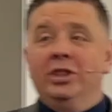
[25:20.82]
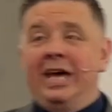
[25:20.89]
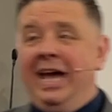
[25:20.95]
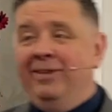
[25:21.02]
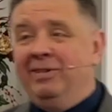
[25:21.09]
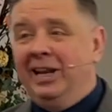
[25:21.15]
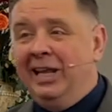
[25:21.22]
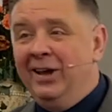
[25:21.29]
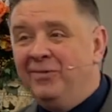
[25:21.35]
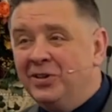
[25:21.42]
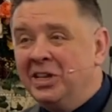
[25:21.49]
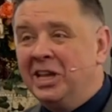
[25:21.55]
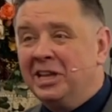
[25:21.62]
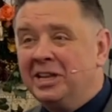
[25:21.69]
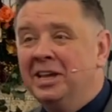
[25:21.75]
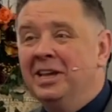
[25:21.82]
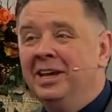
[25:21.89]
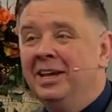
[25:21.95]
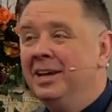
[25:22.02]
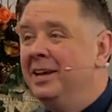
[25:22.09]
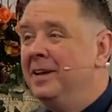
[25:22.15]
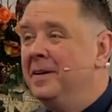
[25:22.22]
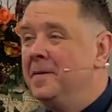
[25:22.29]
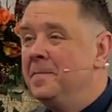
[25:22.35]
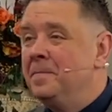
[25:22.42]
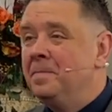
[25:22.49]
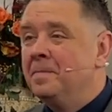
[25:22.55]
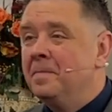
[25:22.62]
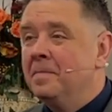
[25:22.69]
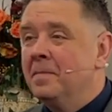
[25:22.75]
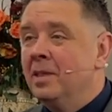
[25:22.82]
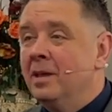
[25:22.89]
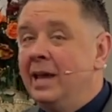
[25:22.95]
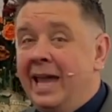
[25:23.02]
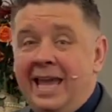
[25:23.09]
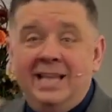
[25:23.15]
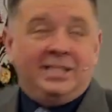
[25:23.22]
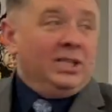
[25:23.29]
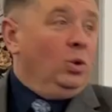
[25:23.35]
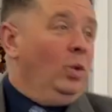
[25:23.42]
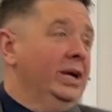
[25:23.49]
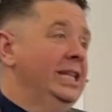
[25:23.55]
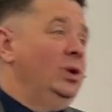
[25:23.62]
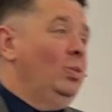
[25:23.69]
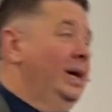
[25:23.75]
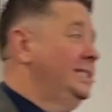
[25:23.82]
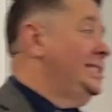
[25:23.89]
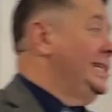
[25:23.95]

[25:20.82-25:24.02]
the heavy lifting. He's the one that went